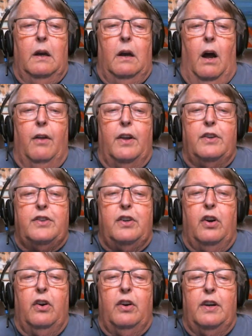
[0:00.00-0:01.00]
All those
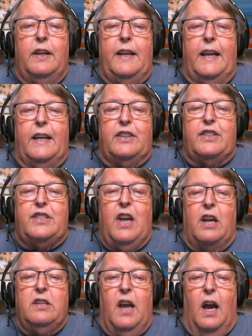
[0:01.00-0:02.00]
currently in
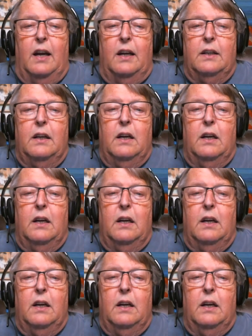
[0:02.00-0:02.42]
Sanya,